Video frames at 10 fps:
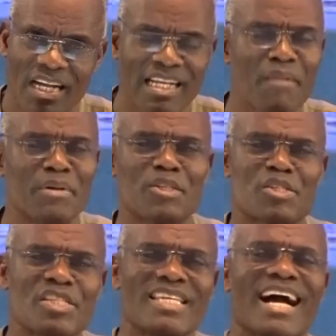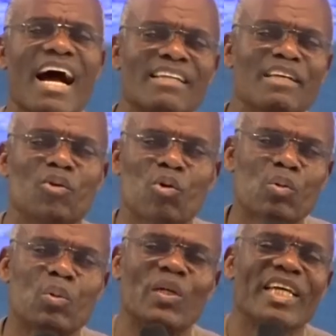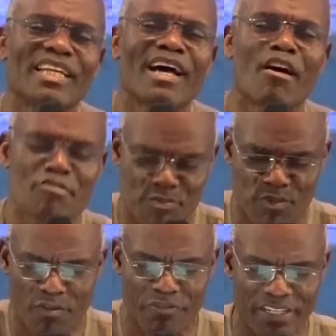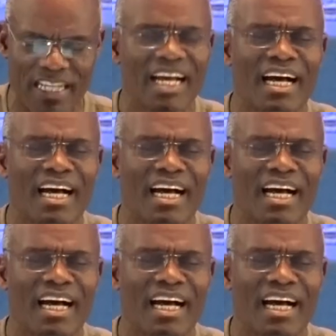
Now, but you see, he had a local in-house prophet